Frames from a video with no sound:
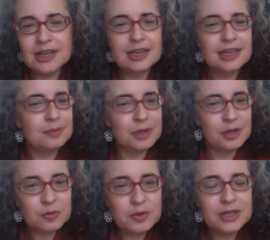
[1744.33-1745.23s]
can be
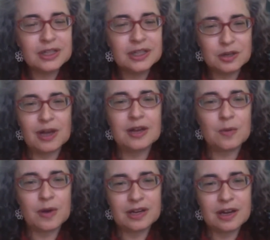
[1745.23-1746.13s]
a really great
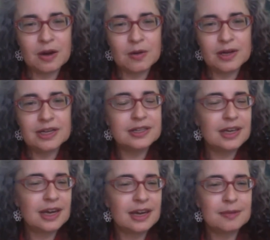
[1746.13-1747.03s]
way to go. It
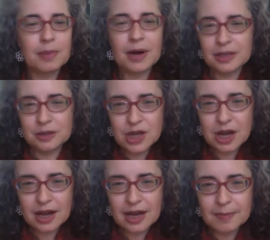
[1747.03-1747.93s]
can buy you
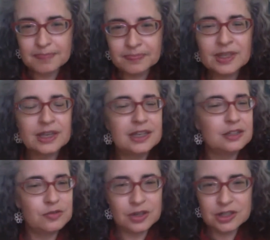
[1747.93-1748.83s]
time.
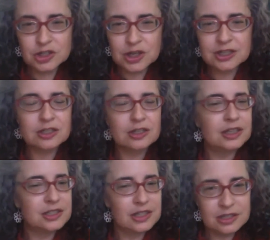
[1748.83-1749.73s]
It's very gentle.
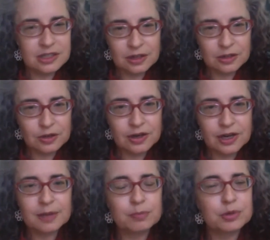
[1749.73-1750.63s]
It's easy to learn.
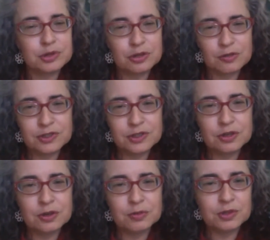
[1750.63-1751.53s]
It preserves
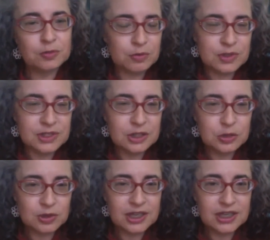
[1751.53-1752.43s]
your
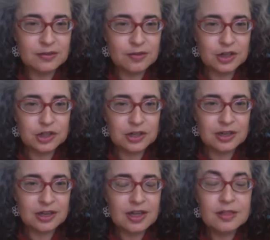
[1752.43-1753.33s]
residual kidney
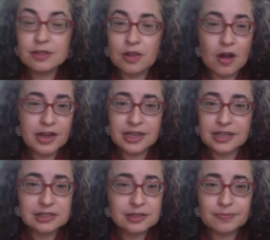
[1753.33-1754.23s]
function the
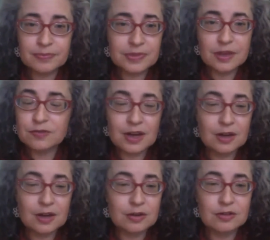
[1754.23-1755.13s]
longest they
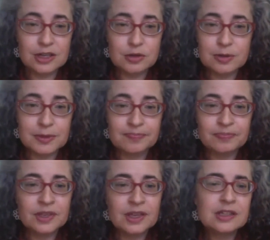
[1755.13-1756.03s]
found any treatment.
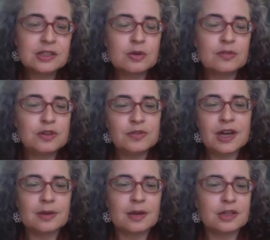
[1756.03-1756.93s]
So if you've got
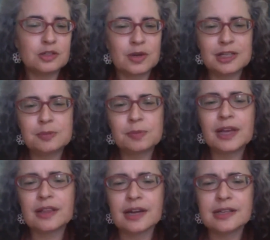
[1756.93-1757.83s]
a
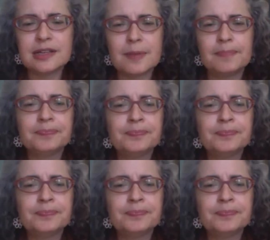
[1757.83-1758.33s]
transplant lined up,